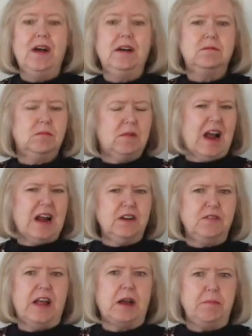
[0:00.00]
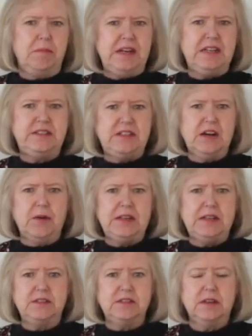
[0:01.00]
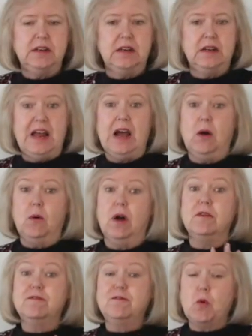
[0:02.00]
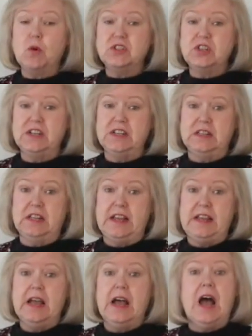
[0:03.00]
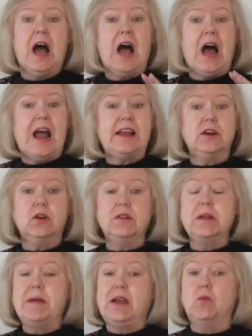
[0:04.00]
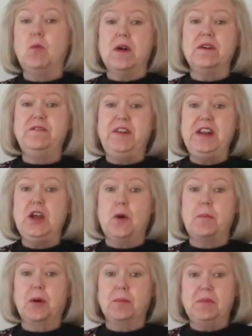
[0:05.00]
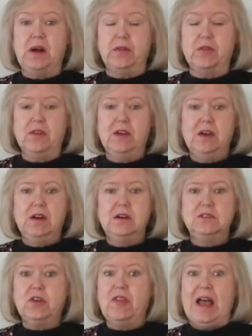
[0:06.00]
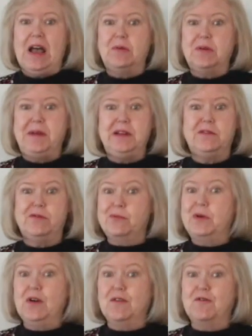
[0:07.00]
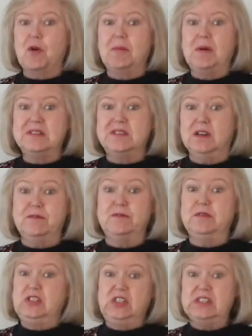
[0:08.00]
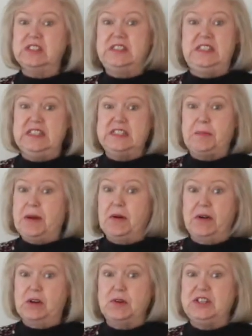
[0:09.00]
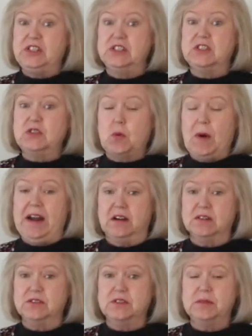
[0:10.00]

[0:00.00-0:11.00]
kind of like a mini-series? Now, unfortunately, I can only make one video per month, so that would mean 3 or 4 months of just disappearing Grecian squares.